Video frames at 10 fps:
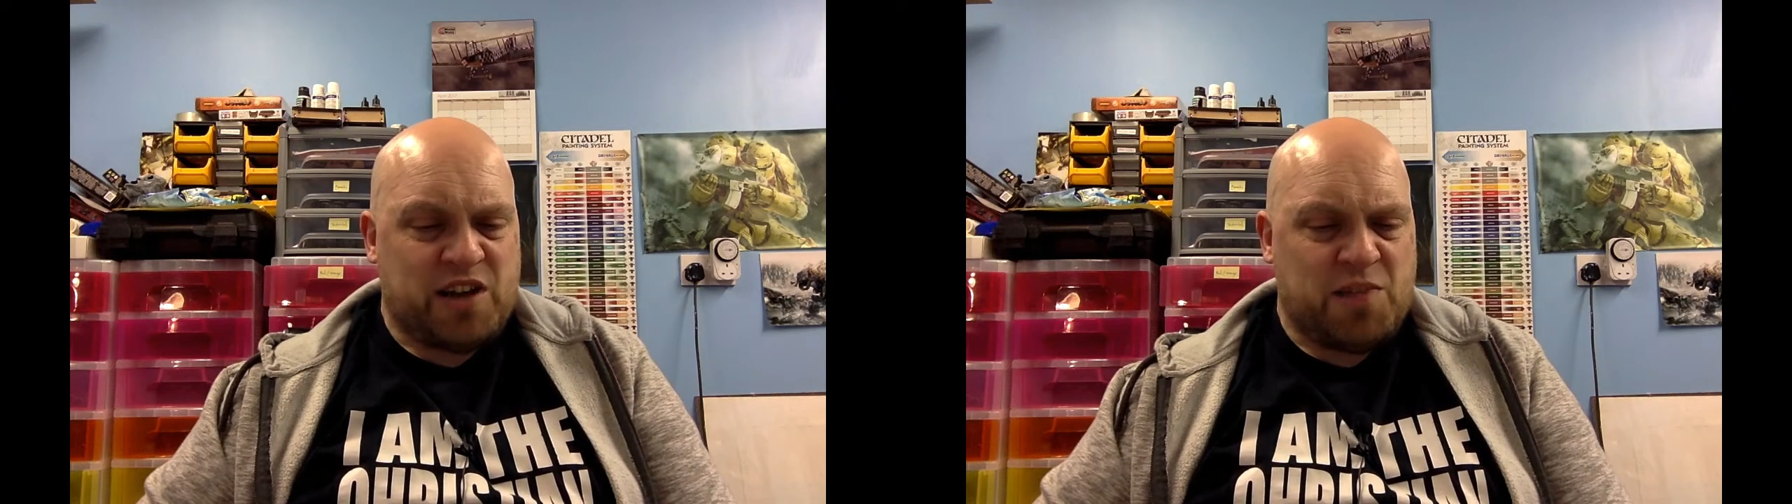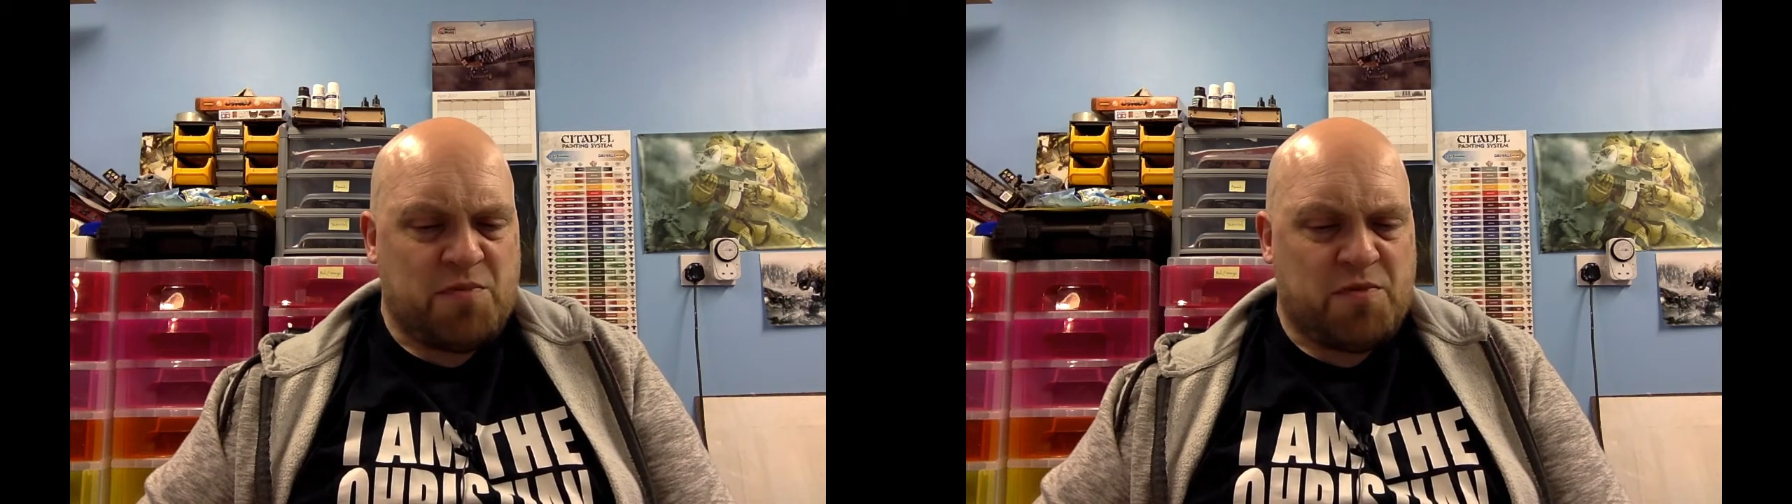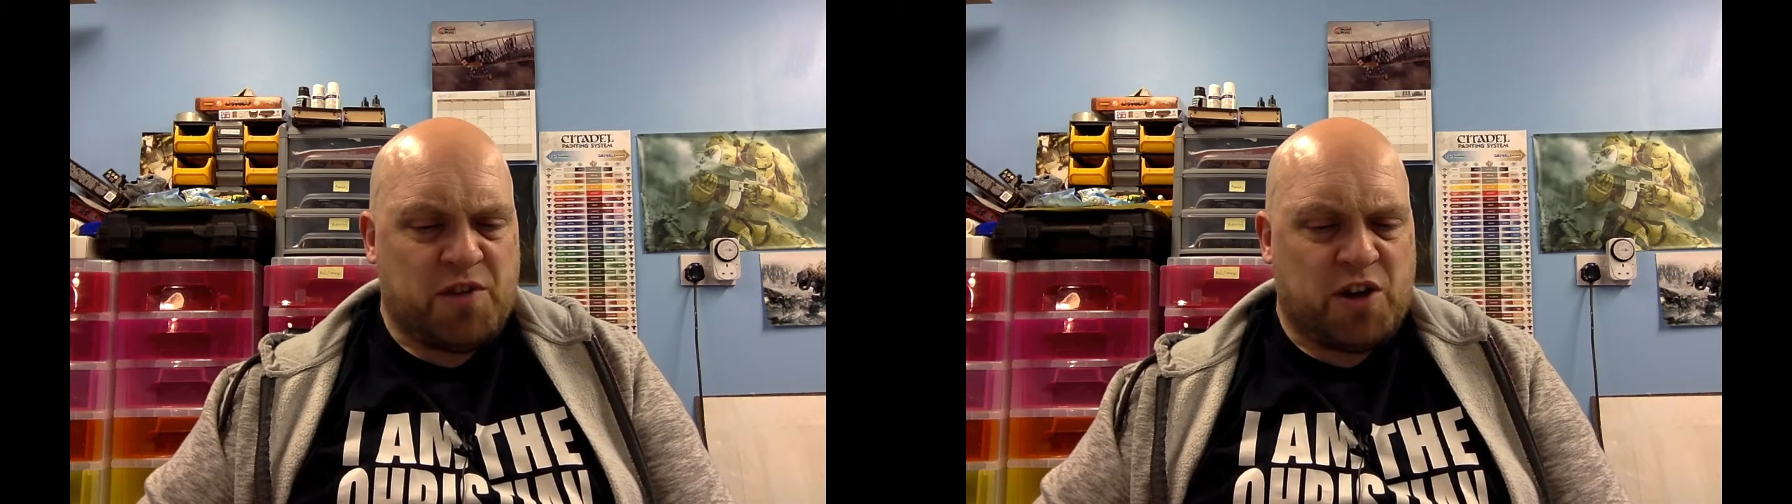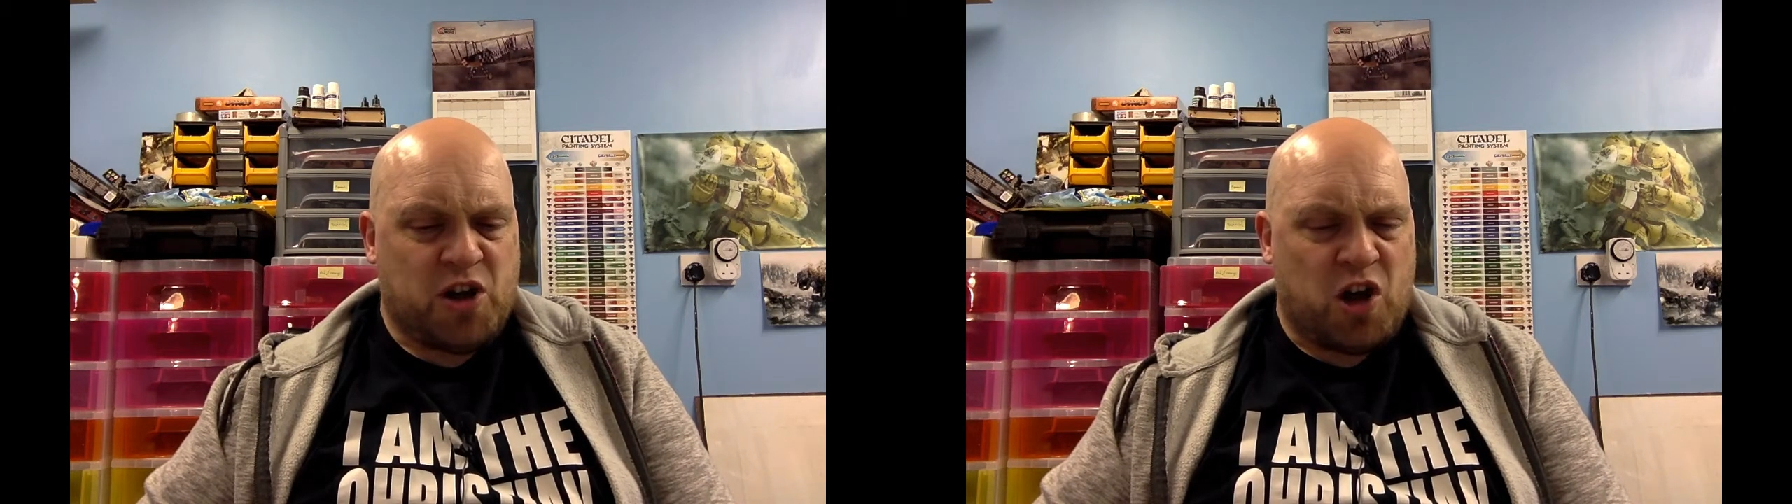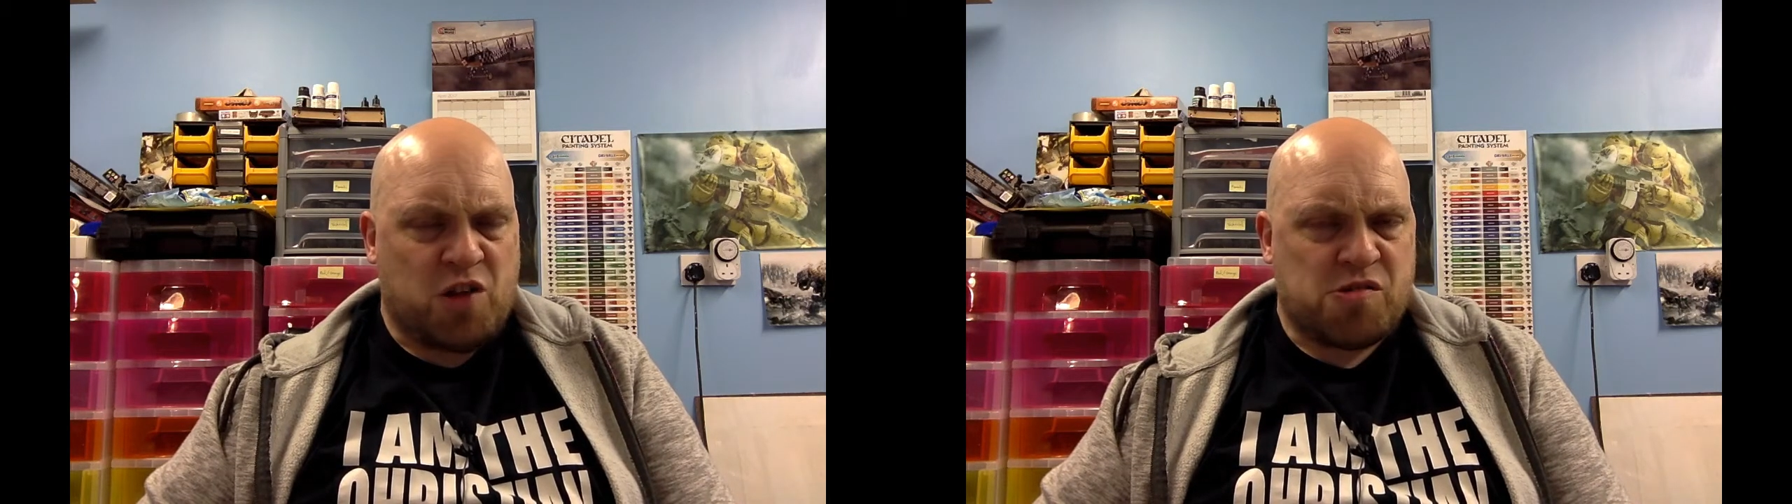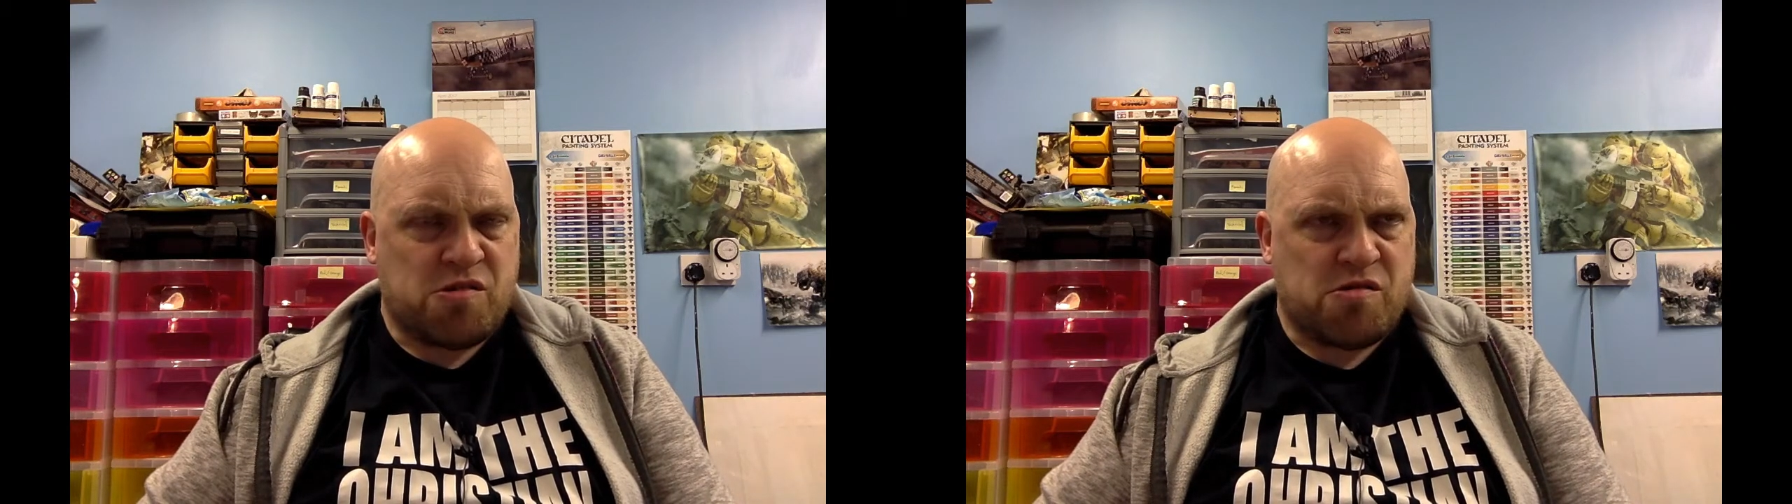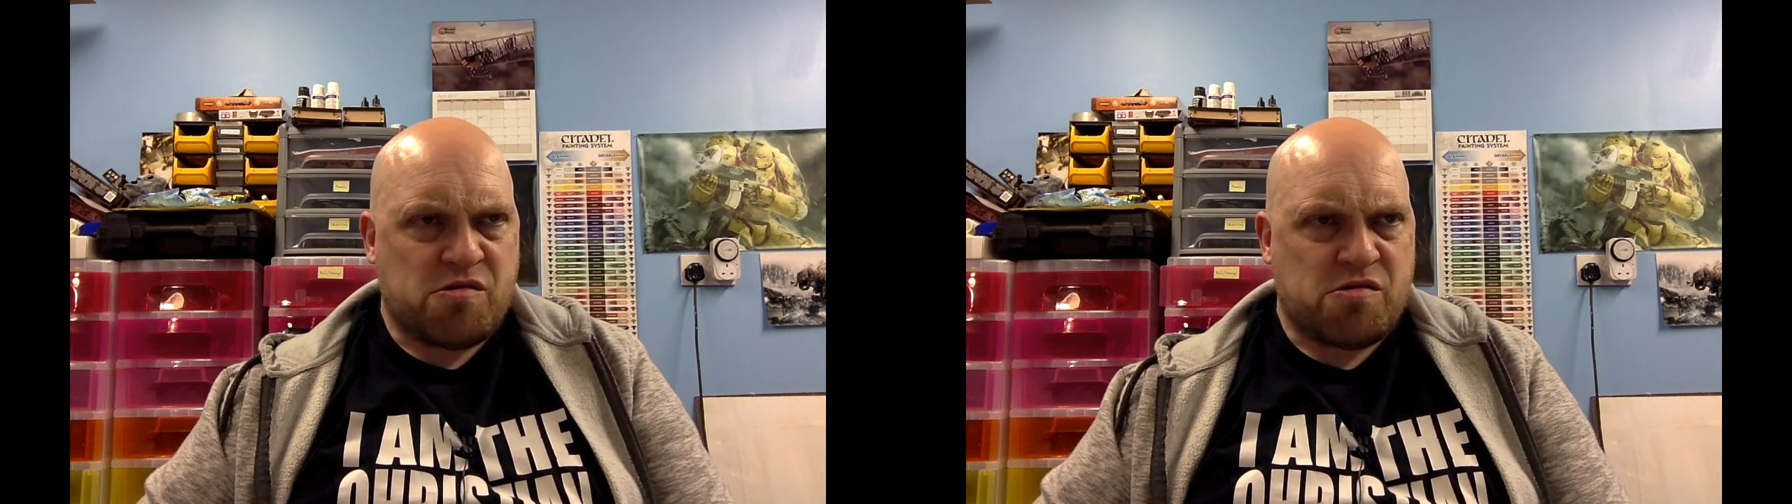Time Forgot.